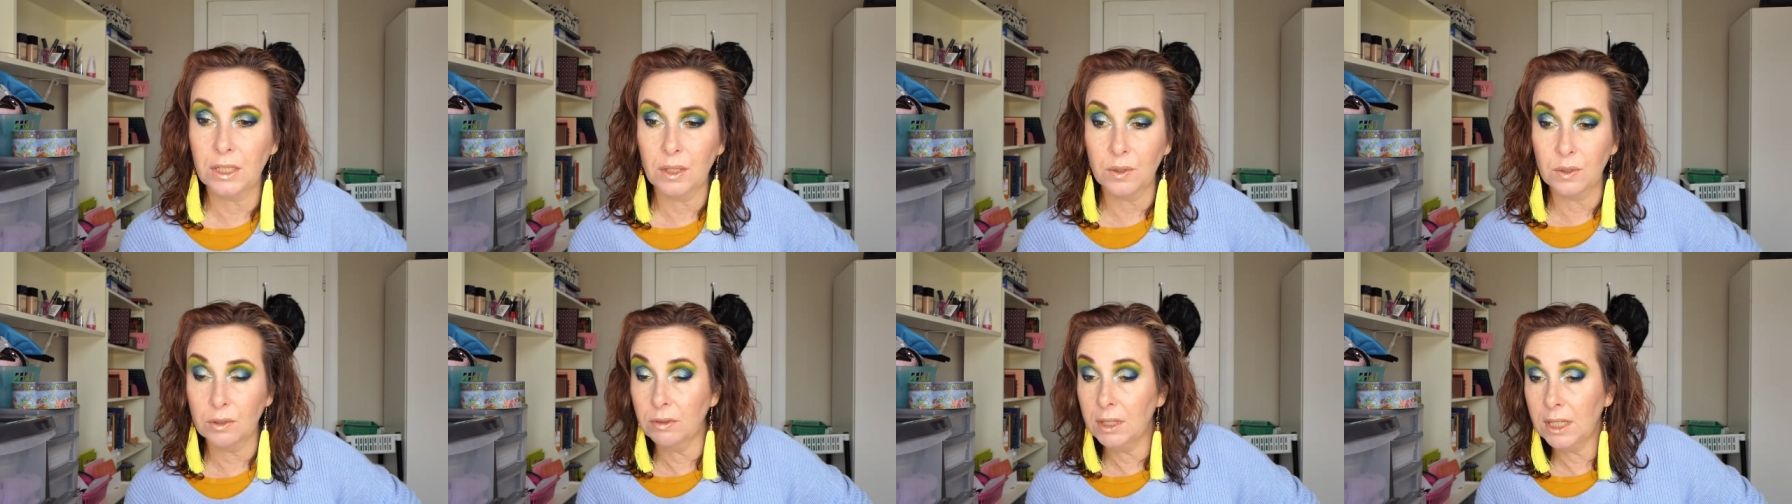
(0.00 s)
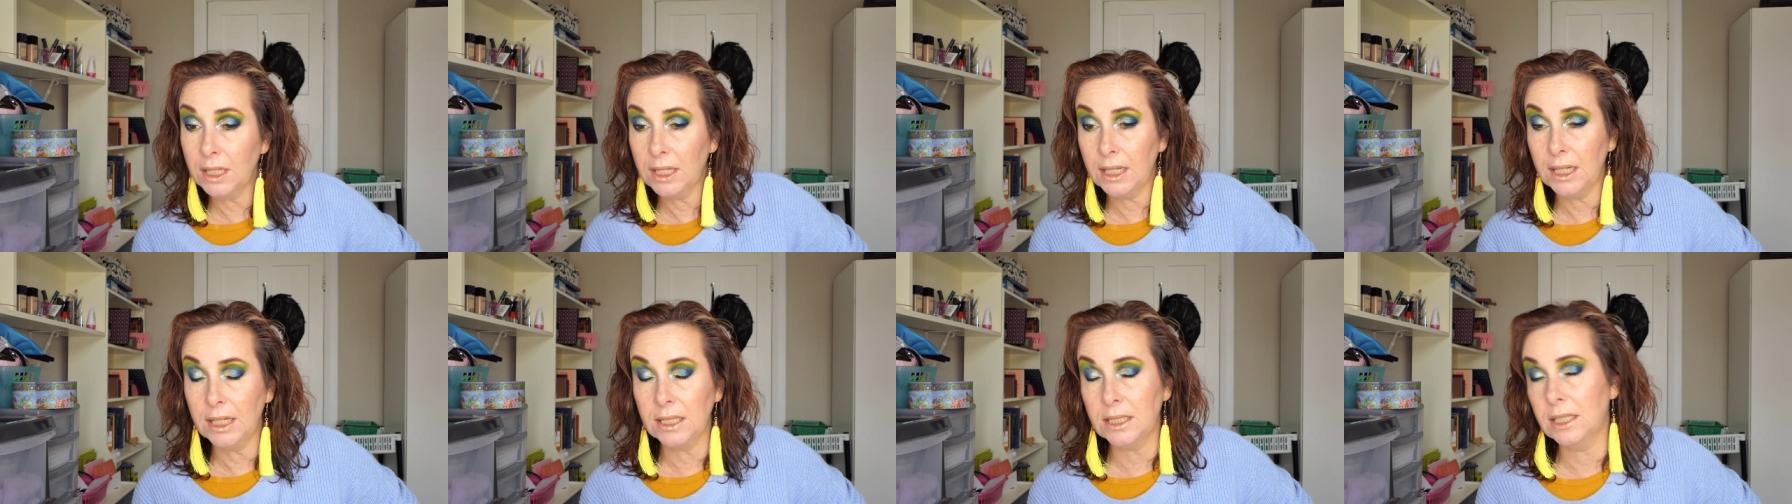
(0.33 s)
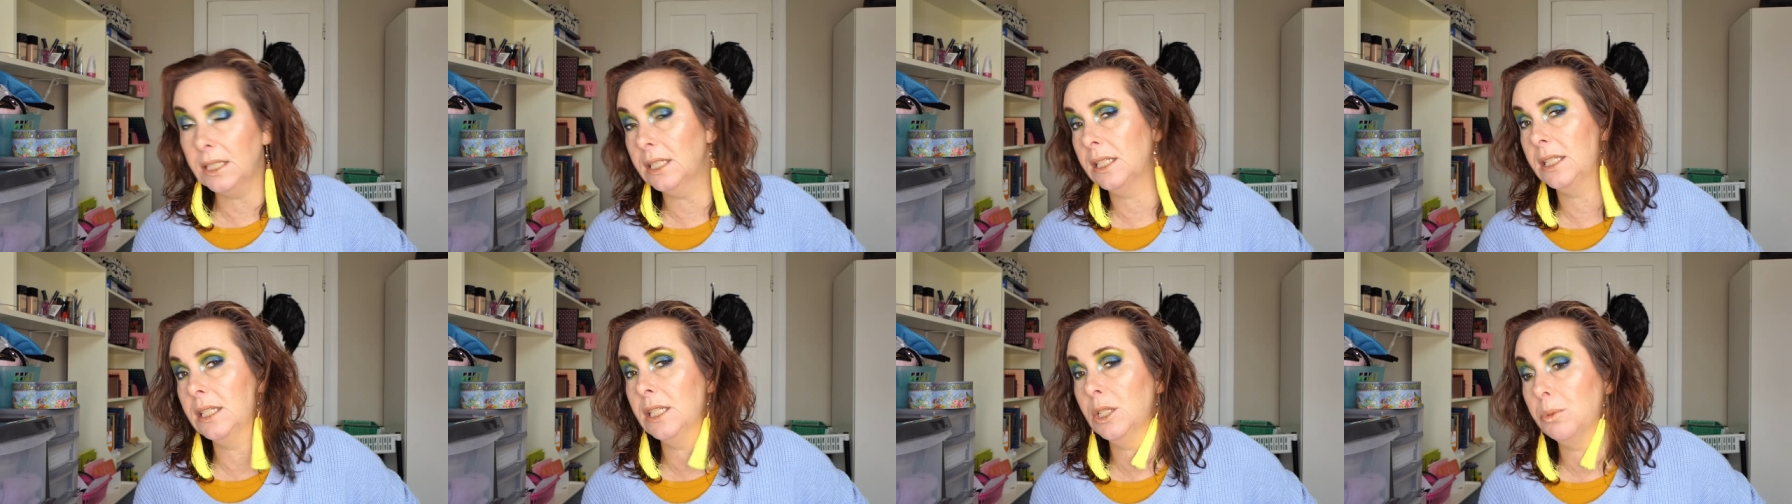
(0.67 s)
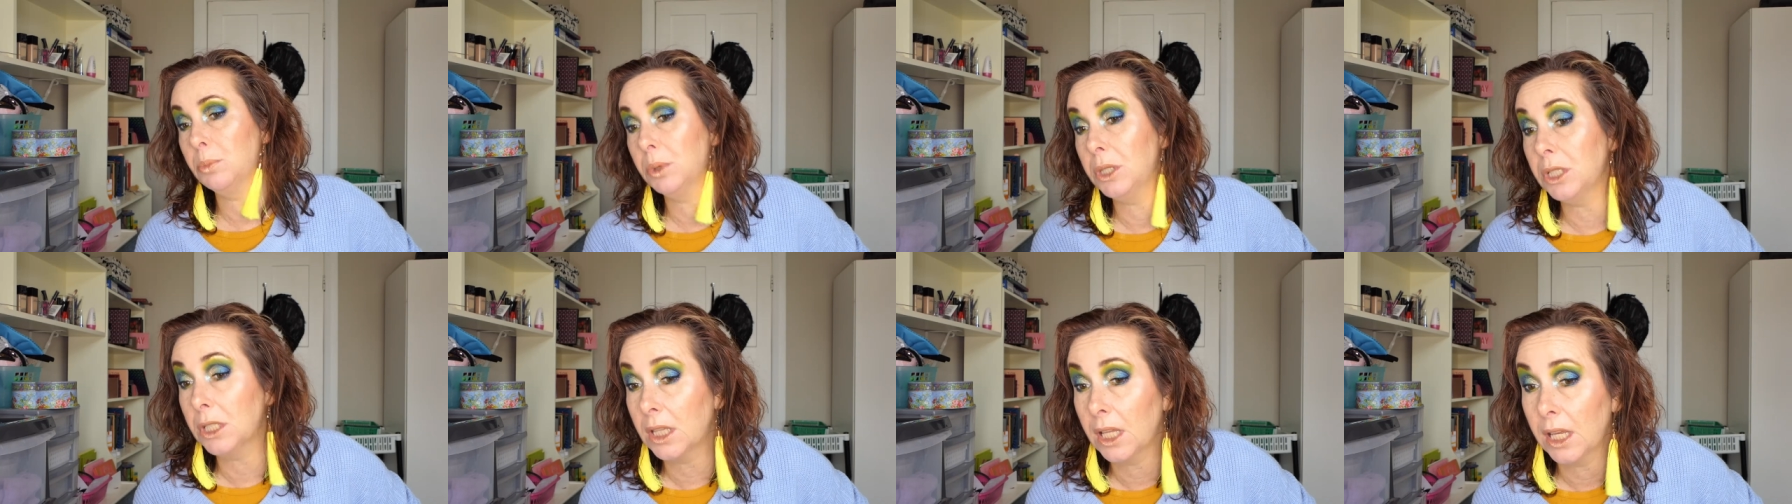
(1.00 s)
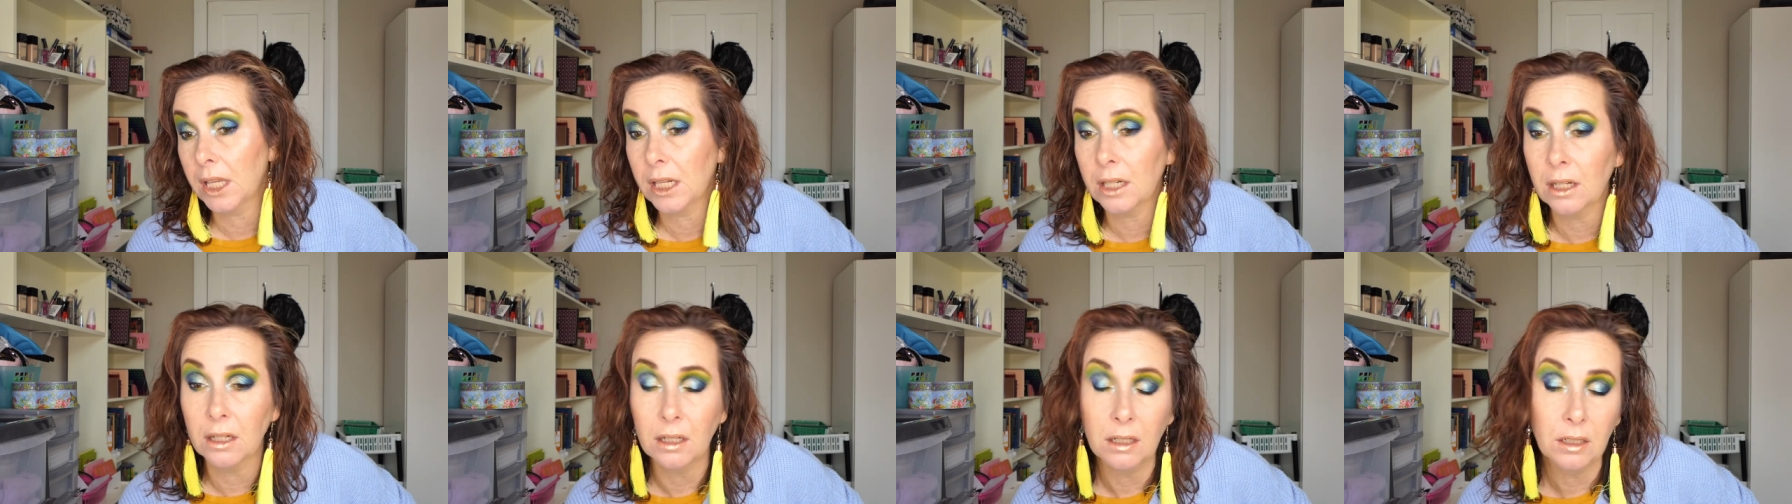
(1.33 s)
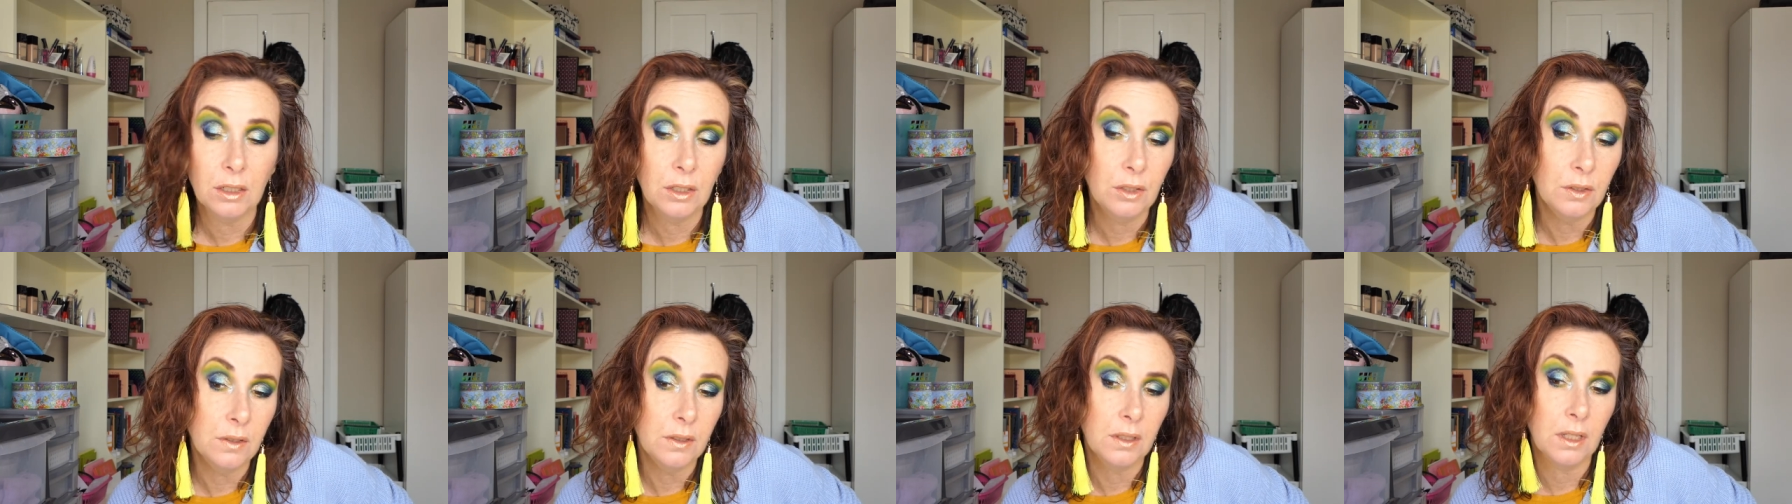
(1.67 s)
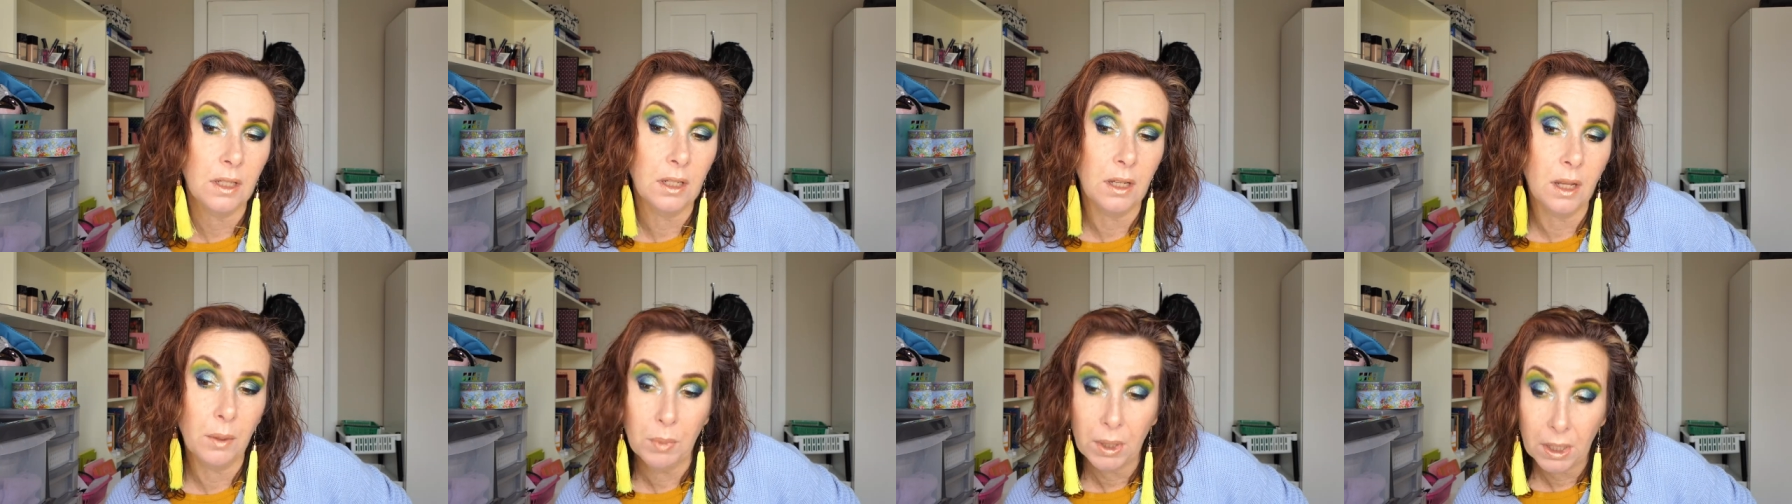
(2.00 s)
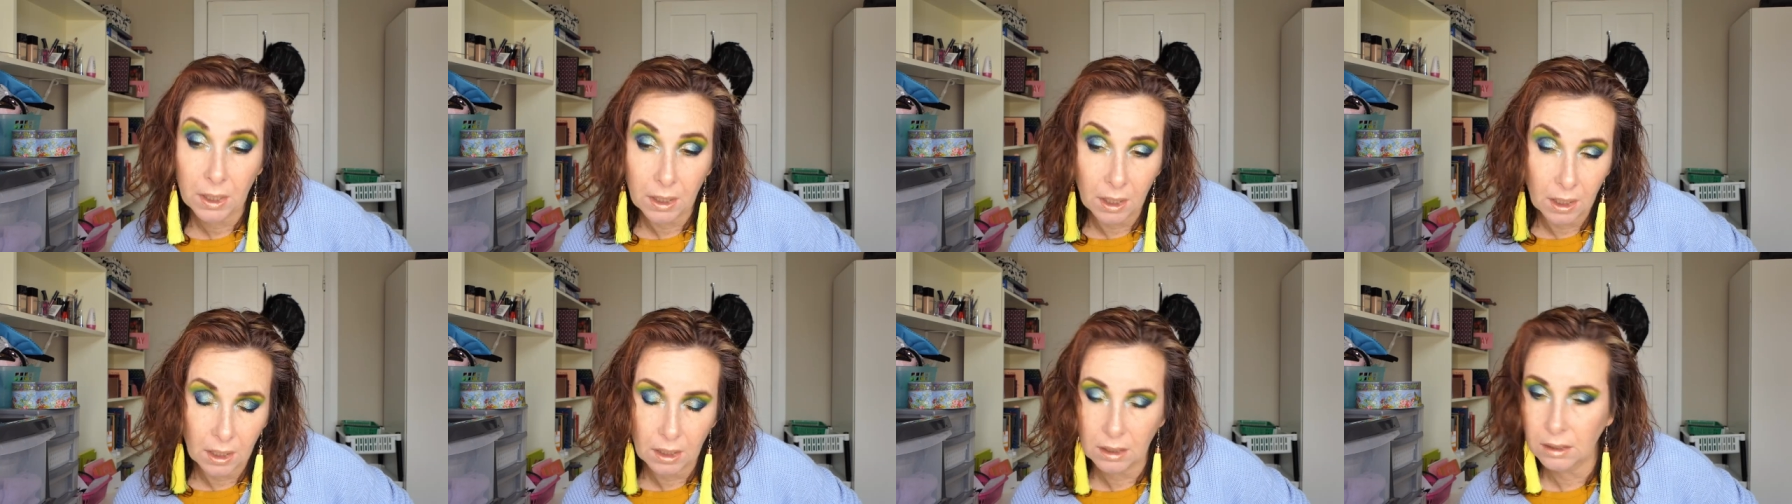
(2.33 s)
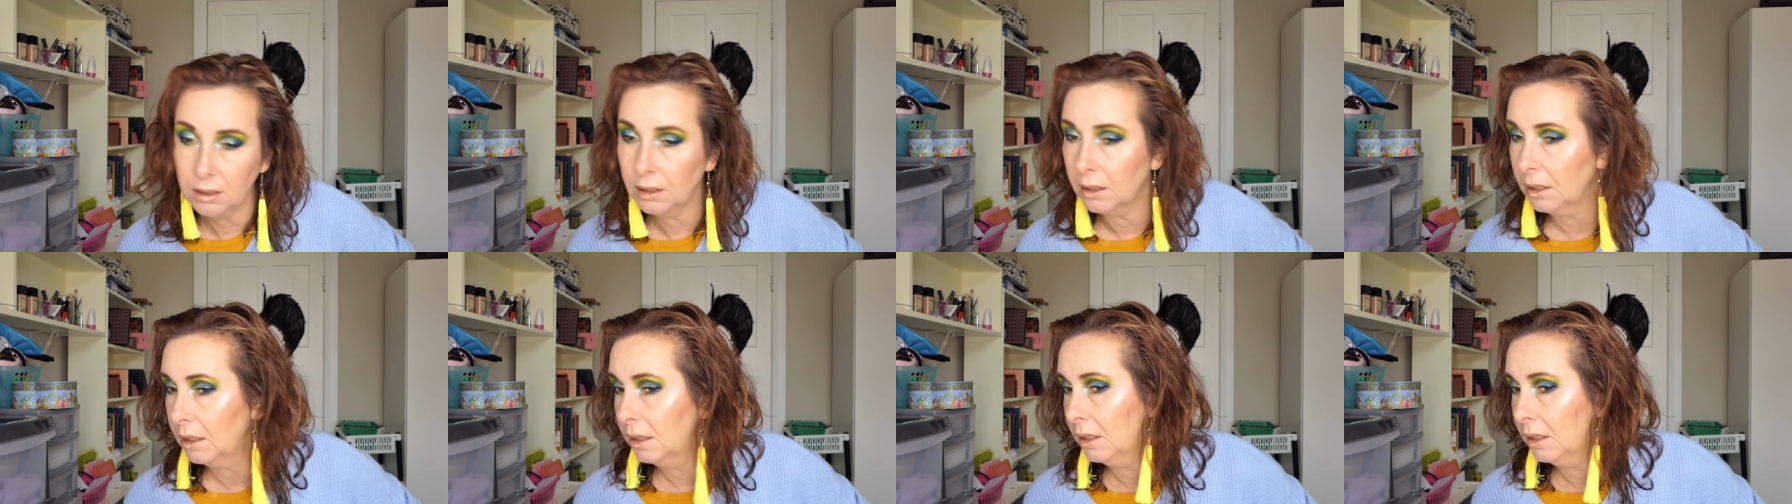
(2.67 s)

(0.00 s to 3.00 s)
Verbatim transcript: So I was really glad to dip into that and use it a bit. And